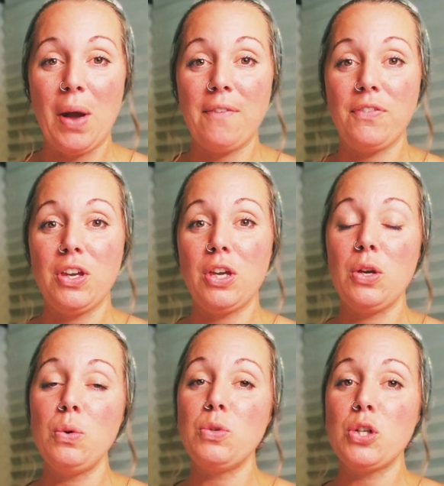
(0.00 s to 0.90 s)
If
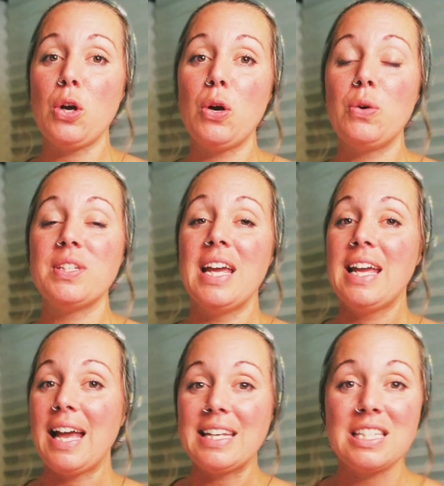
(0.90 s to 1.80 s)
you chose
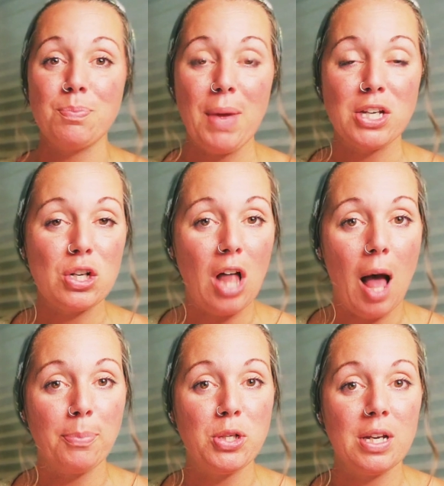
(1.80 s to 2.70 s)
a special
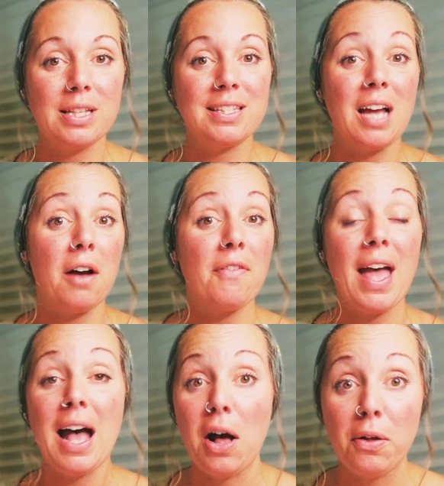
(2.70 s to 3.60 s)
options of
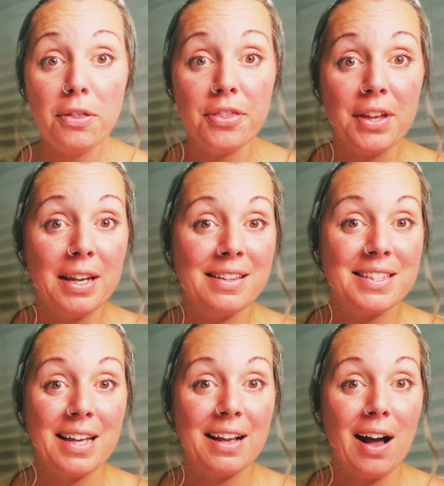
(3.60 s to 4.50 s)
health in the
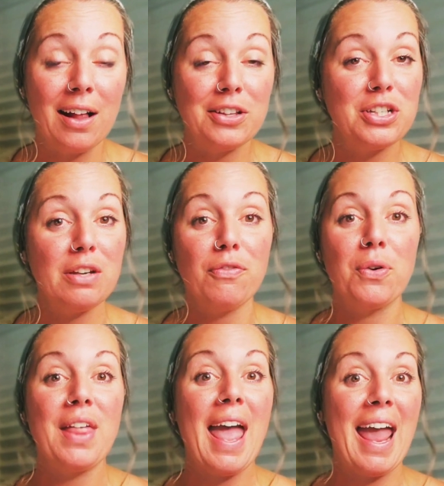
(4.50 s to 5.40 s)
psychology
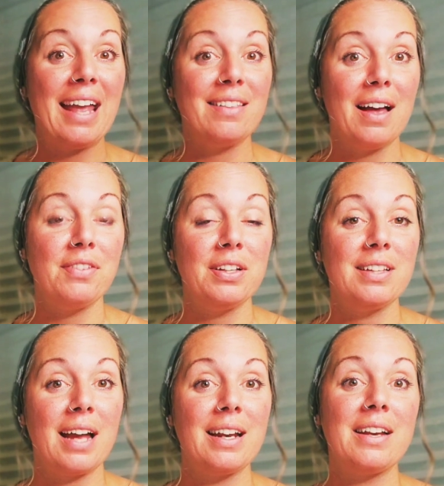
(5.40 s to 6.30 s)
for the A-level
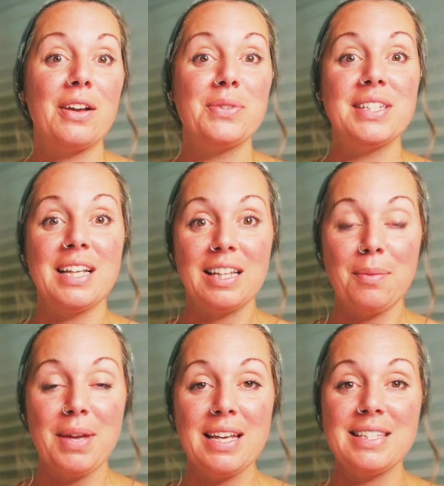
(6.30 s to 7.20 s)
990
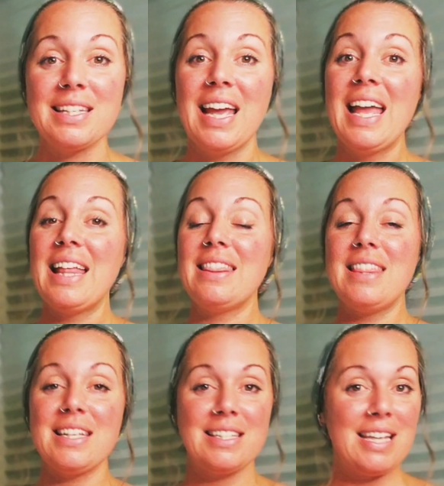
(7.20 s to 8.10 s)
syllabus,
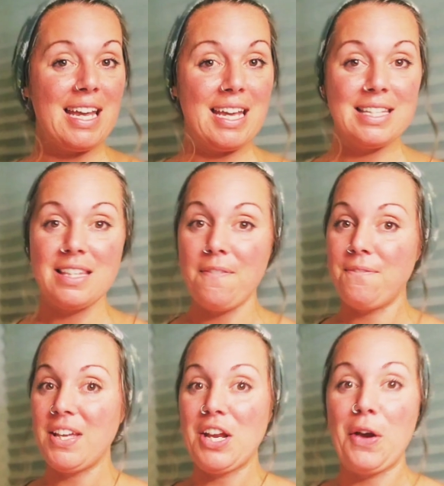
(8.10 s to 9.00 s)
this is the
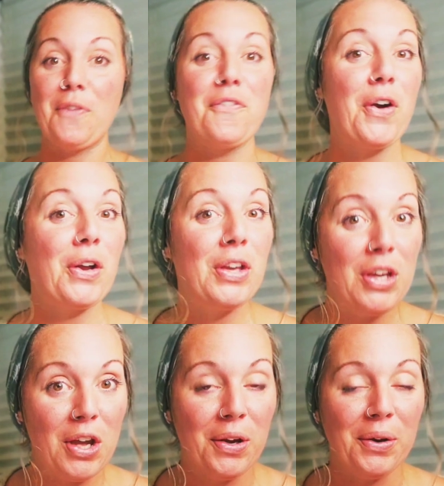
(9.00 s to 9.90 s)
video for
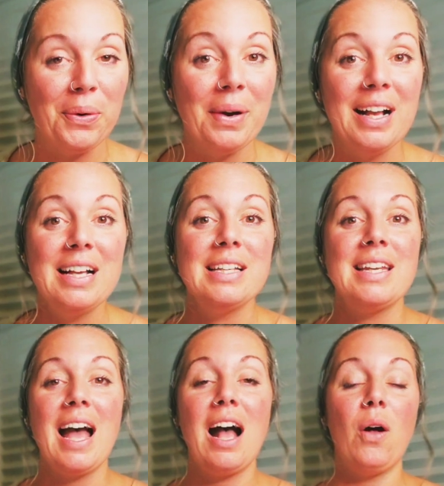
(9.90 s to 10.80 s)
you.
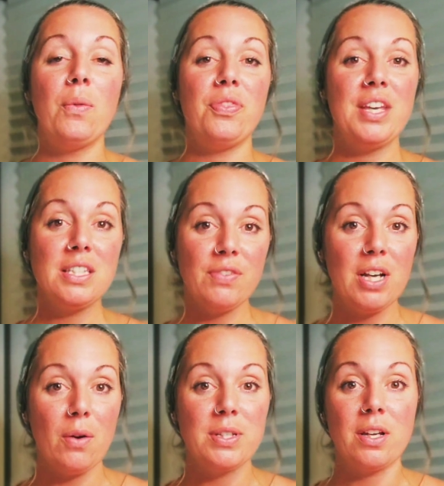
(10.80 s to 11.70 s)
Now, this
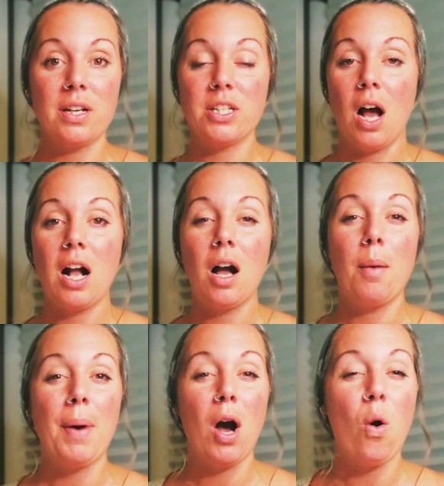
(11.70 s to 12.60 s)
video is going to talk
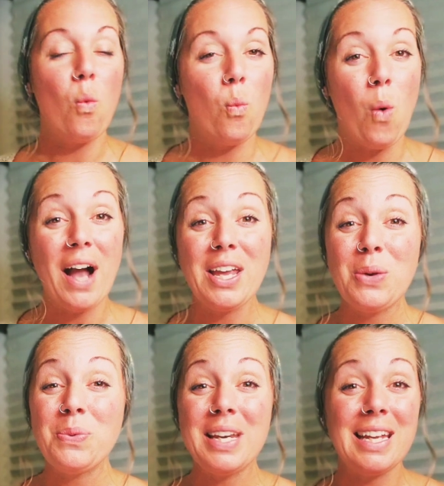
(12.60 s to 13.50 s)
about what
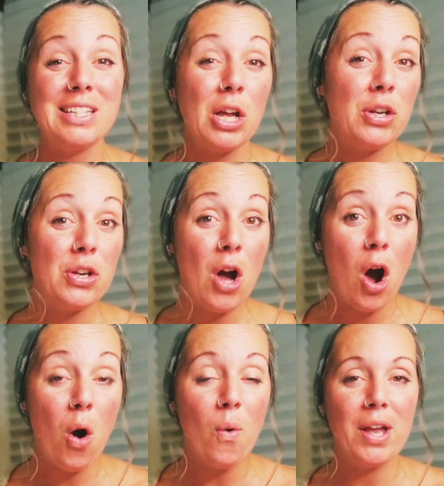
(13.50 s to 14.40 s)
you need to
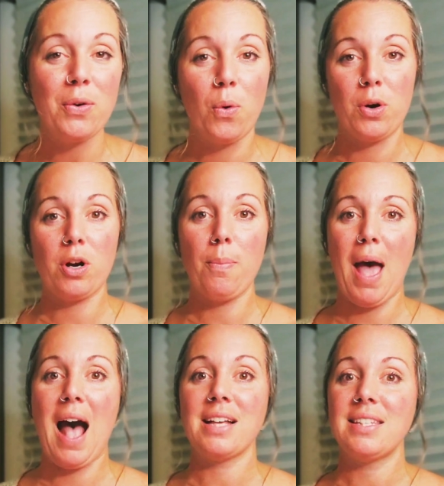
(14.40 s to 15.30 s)
know in order to
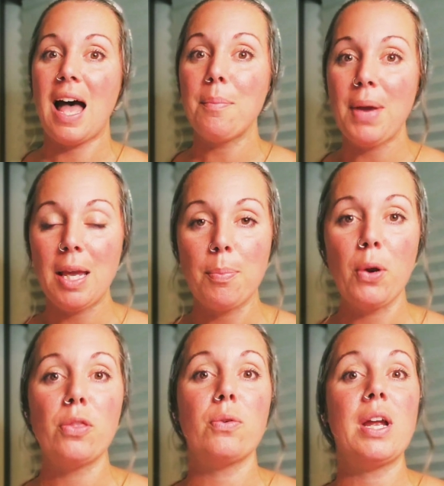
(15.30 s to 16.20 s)
pass that
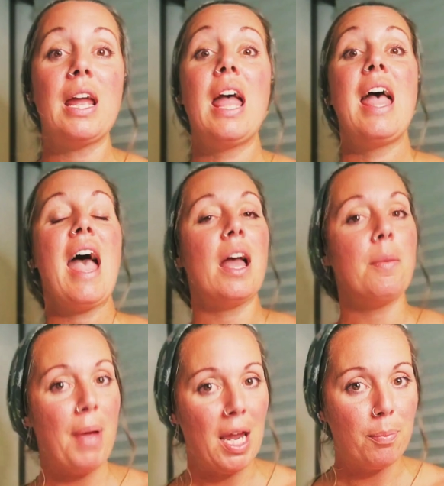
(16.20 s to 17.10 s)
paper 3
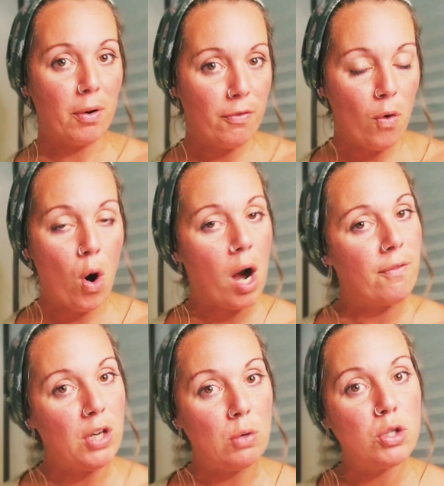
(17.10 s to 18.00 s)
and paper 4
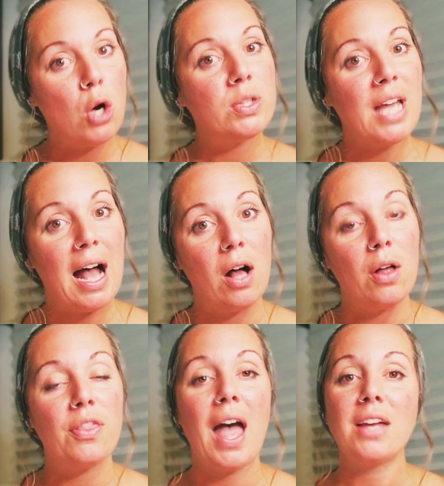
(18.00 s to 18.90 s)
if you chose
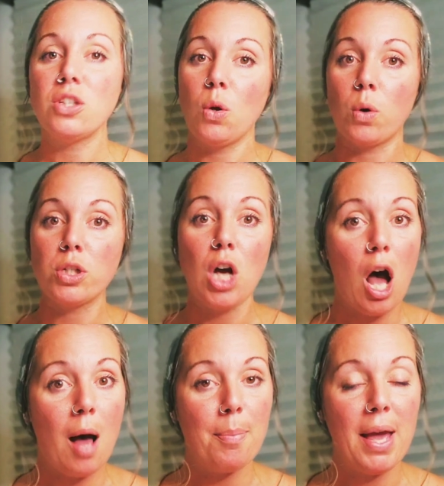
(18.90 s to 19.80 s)
health as your
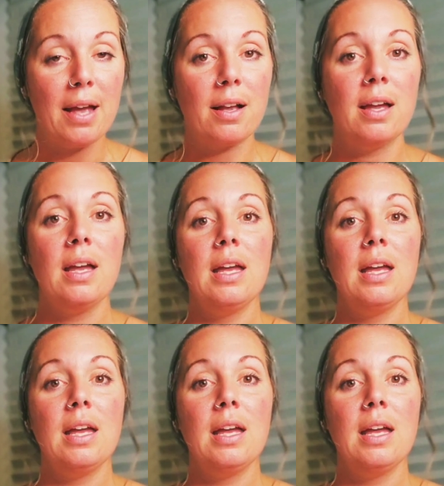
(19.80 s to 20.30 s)
topic.